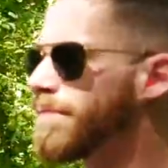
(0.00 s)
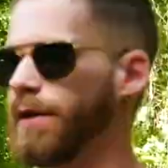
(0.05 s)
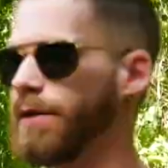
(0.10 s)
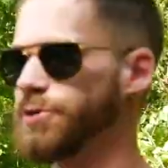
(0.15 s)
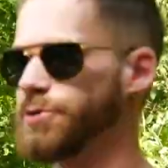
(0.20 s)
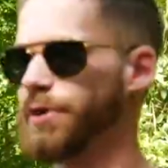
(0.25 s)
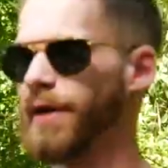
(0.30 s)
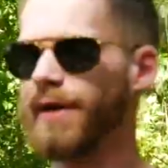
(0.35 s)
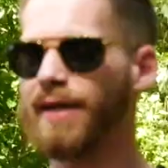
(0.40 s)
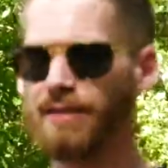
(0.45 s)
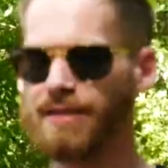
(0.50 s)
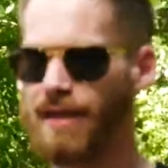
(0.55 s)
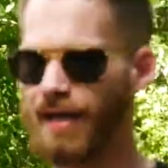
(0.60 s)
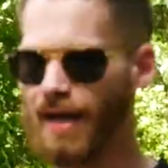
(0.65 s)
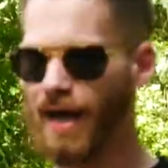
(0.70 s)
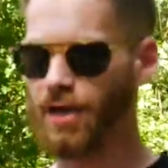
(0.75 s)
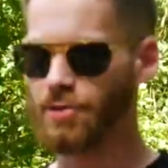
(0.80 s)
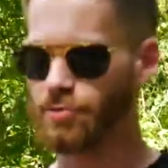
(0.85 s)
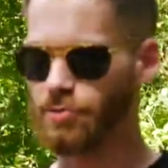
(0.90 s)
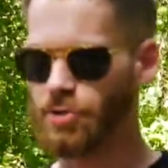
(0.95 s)
So like I said,
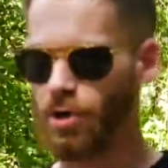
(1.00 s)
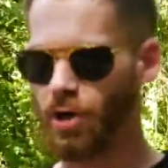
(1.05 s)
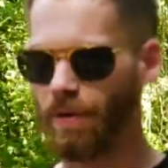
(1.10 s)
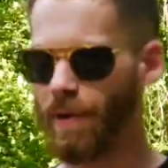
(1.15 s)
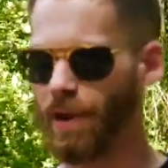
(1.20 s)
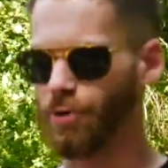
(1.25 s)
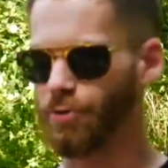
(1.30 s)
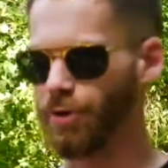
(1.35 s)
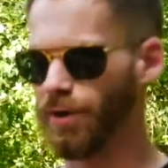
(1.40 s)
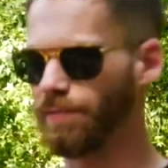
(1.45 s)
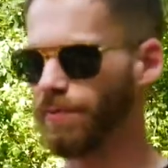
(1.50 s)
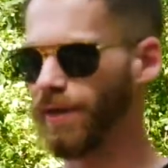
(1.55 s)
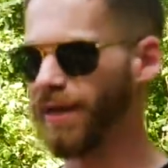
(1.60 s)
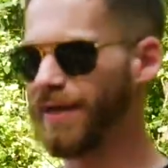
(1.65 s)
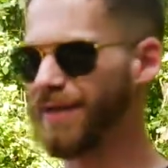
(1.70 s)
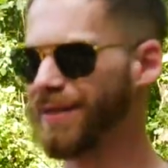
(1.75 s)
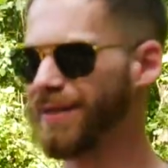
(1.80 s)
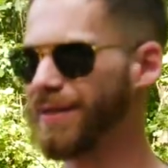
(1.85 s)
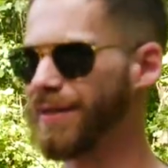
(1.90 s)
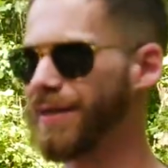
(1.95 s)
guys, when we're talking about grip
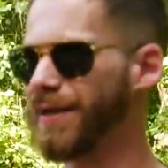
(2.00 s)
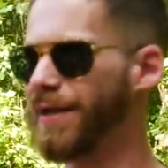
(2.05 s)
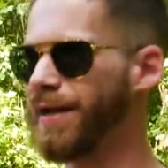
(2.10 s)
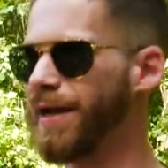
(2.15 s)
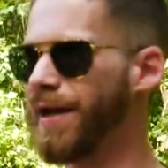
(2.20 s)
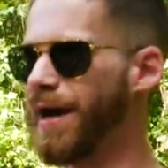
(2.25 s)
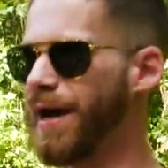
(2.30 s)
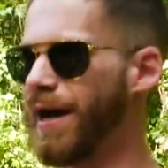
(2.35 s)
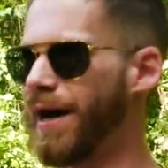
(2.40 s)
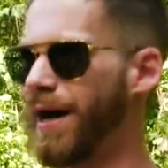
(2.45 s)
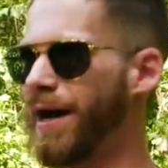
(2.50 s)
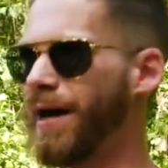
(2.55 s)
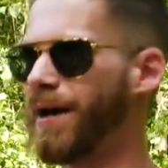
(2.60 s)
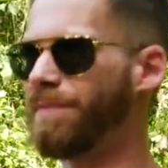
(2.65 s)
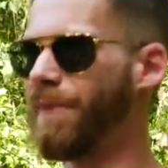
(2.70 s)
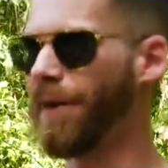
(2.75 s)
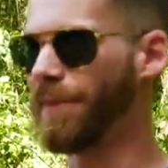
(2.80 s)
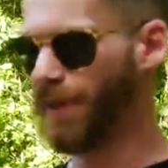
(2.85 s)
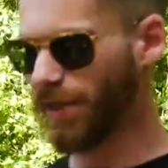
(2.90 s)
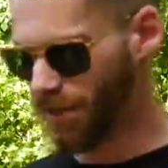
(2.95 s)
length,
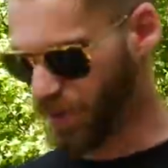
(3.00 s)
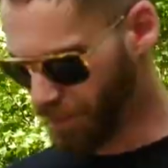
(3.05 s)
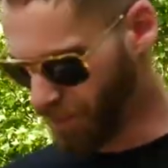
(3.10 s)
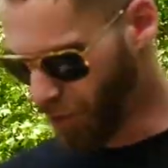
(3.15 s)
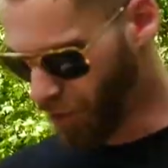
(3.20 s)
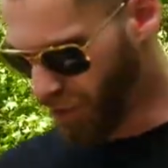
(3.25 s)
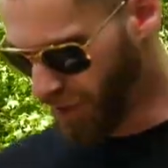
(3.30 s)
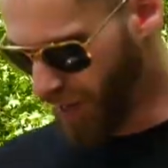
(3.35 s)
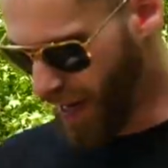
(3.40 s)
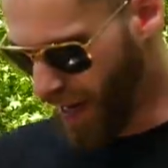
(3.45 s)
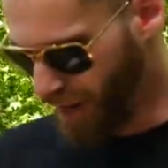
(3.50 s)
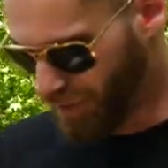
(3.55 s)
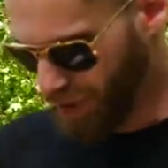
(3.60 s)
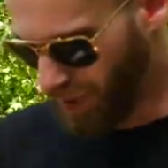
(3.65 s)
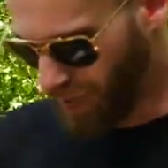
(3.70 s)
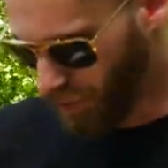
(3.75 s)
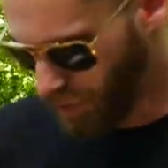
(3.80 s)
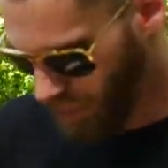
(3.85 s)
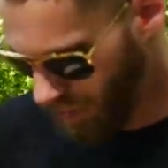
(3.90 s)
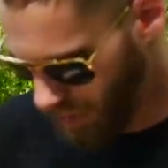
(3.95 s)
I think it's important to have
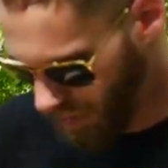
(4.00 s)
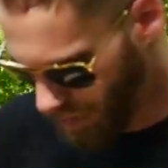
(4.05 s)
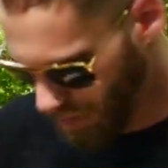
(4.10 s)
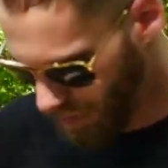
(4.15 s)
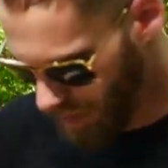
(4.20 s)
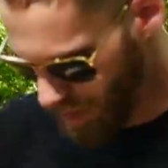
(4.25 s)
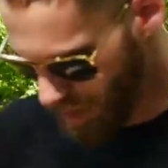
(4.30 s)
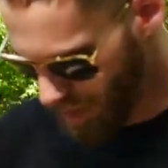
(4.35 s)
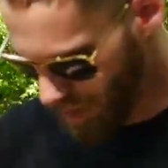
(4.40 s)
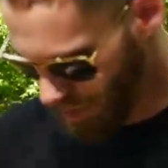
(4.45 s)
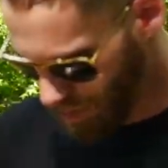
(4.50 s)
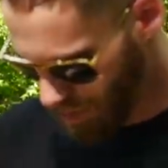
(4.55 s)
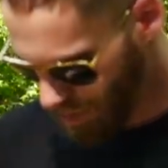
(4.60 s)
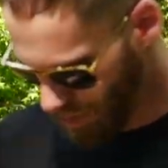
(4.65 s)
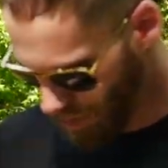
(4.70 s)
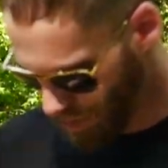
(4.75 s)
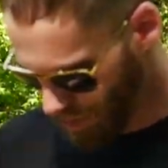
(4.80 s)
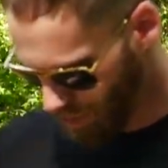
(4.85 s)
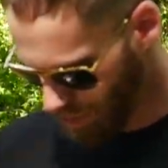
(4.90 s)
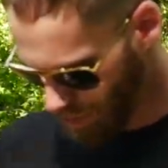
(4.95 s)
something where you can
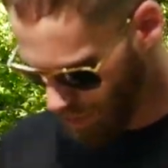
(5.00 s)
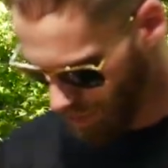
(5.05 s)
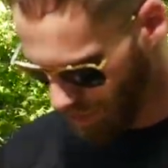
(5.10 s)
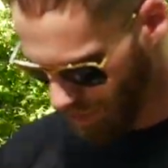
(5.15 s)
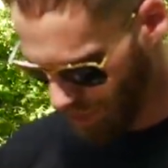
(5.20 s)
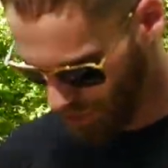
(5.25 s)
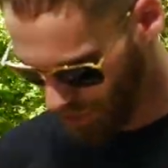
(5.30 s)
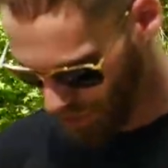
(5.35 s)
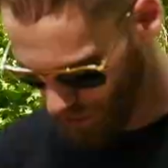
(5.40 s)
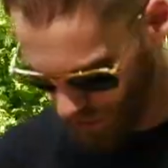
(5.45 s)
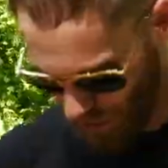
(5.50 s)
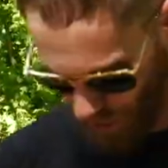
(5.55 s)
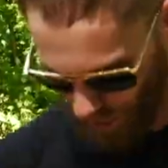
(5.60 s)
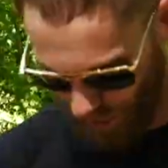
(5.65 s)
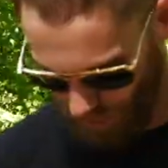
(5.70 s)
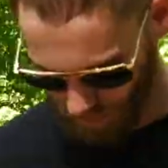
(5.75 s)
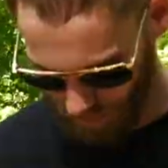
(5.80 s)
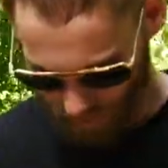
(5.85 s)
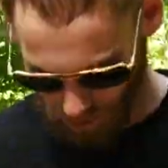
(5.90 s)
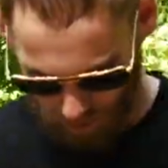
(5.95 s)
still, conceal it
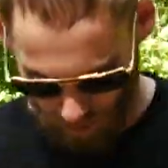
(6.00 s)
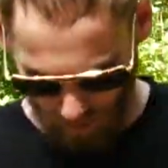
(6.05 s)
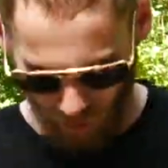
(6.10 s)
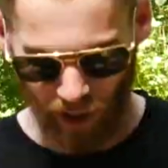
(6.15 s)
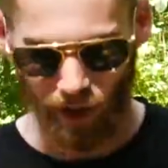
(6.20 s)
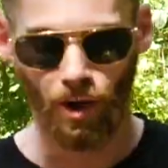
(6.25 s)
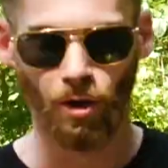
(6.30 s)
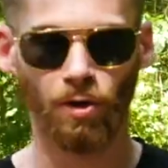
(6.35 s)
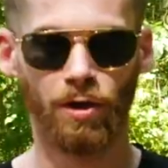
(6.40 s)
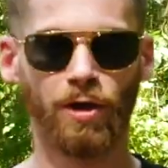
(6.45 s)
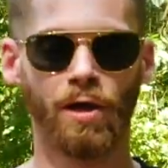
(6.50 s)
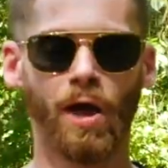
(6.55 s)
pretty well.